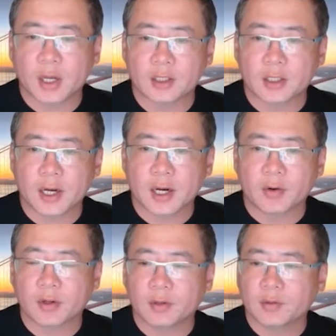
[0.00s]

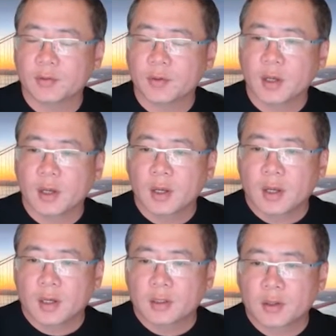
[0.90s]
scenario.
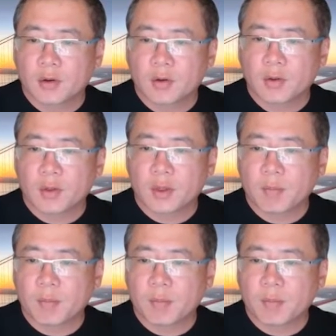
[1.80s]
So the